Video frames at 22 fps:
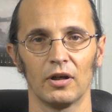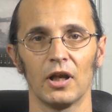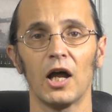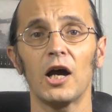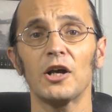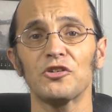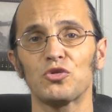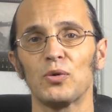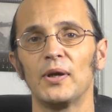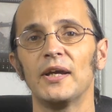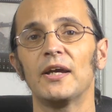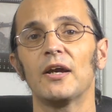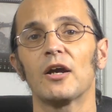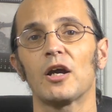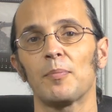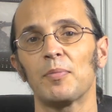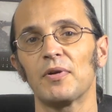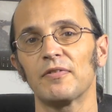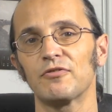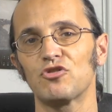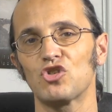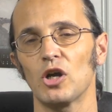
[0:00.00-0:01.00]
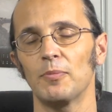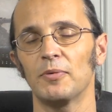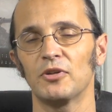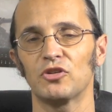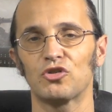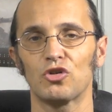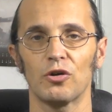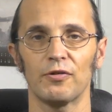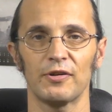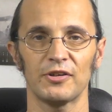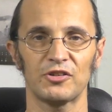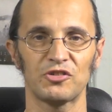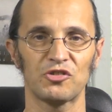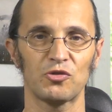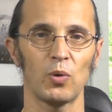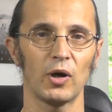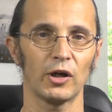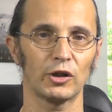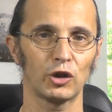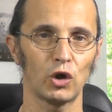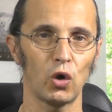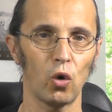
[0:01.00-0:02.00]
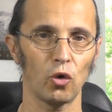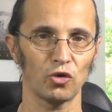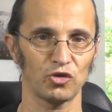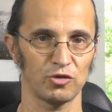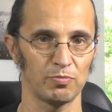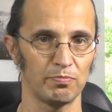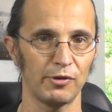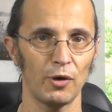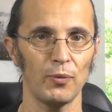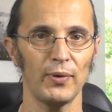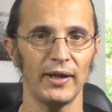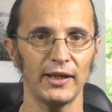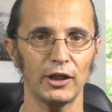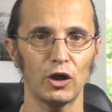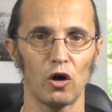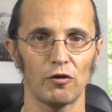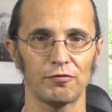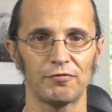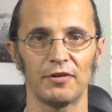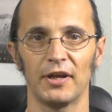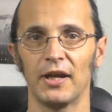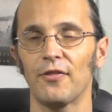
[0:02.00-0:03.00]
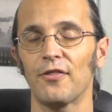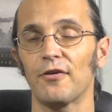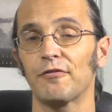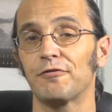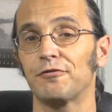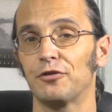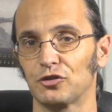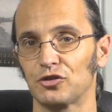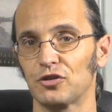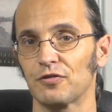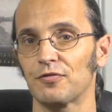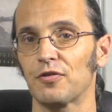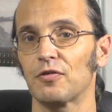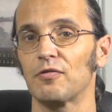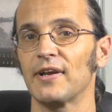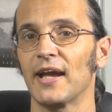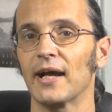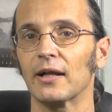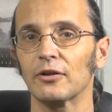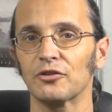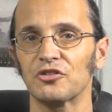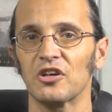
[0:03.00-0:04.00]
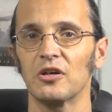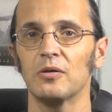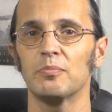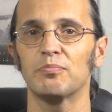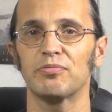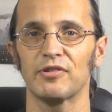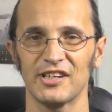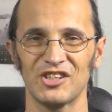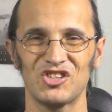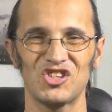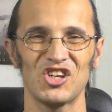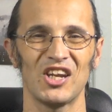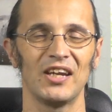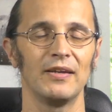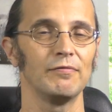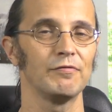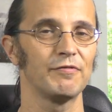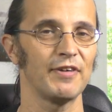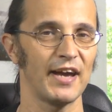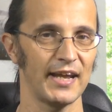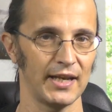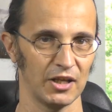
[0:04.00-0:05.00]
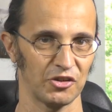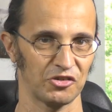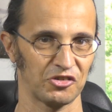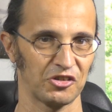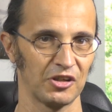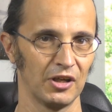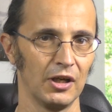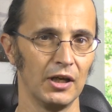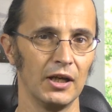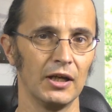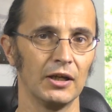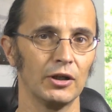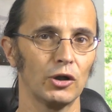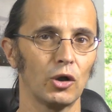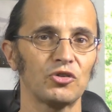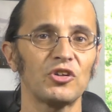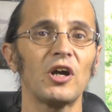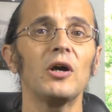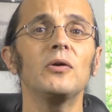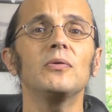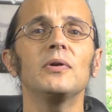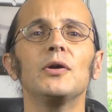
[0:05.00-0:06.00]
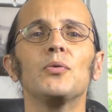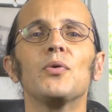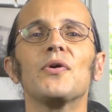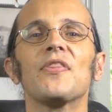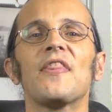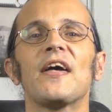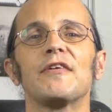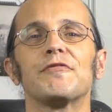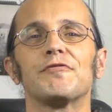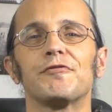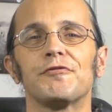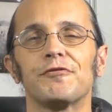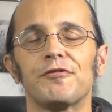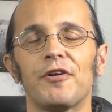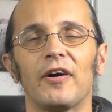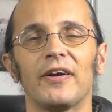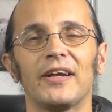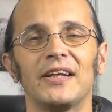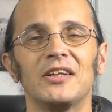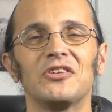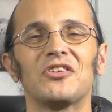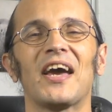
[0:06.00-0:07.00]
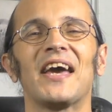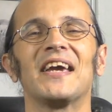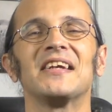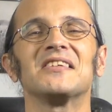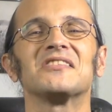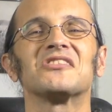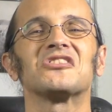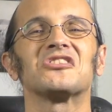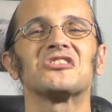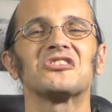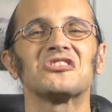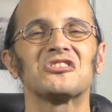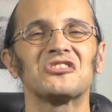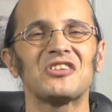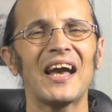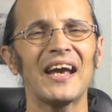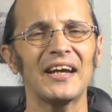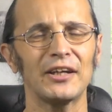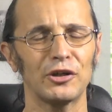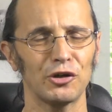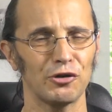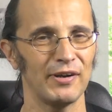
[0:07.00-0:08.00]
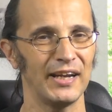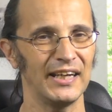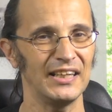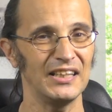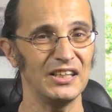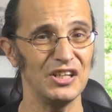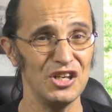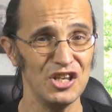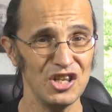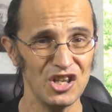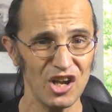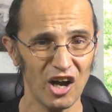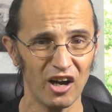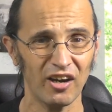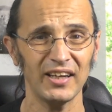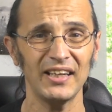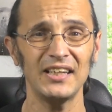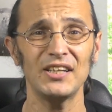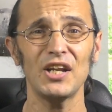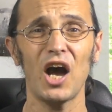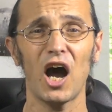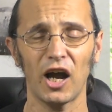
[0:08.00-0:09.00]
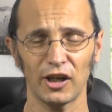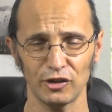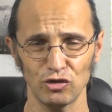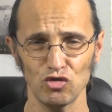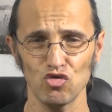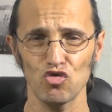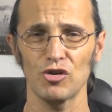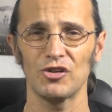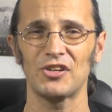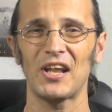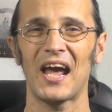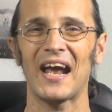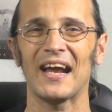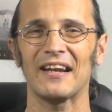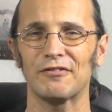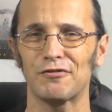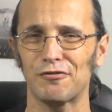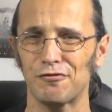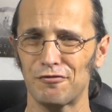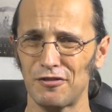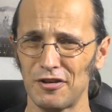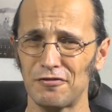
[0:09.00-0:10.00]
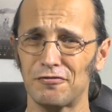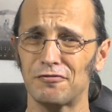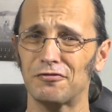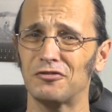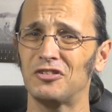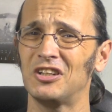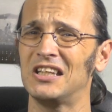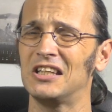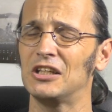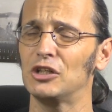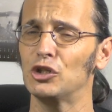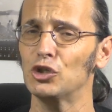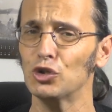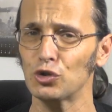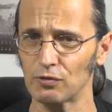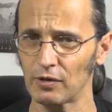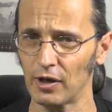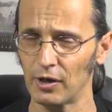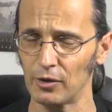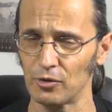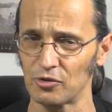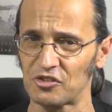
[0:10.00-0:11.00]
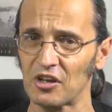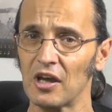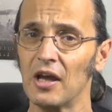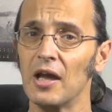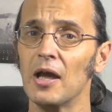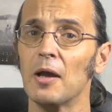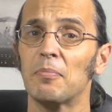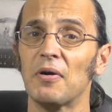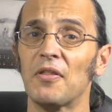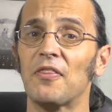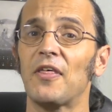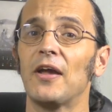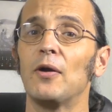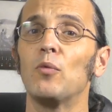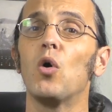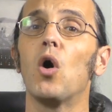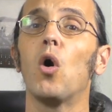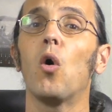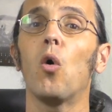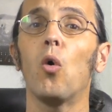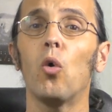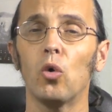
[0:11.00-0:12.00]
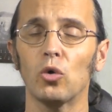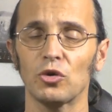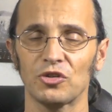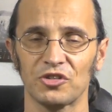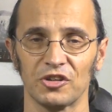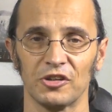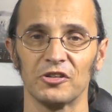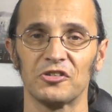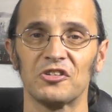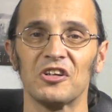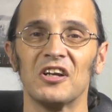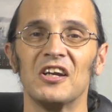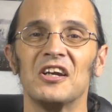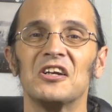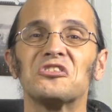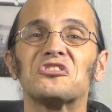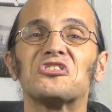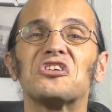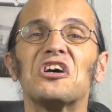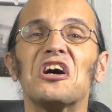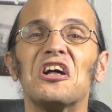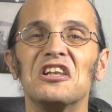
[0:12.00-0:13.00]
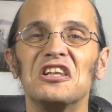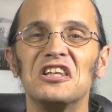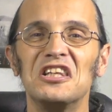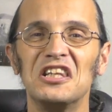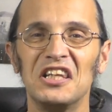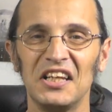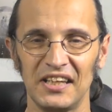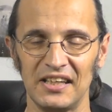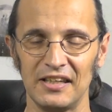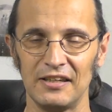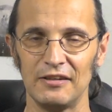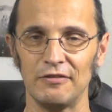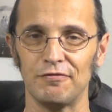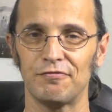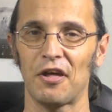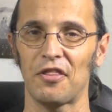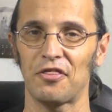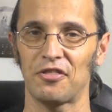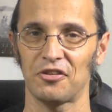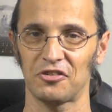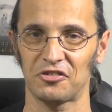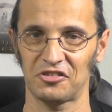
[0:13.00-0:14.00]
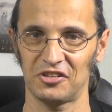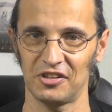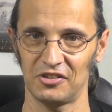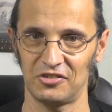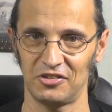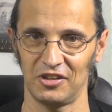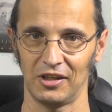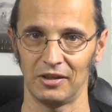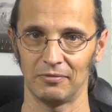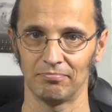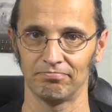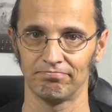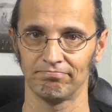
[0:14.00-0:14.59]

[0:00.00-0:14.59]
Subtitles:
Last week, a couple of German tourists were caught brewing coffee at the foot of the Rialto Bridge in Venice. Not only were they fined a staggering 950 euros, but they were ordered to leave the city.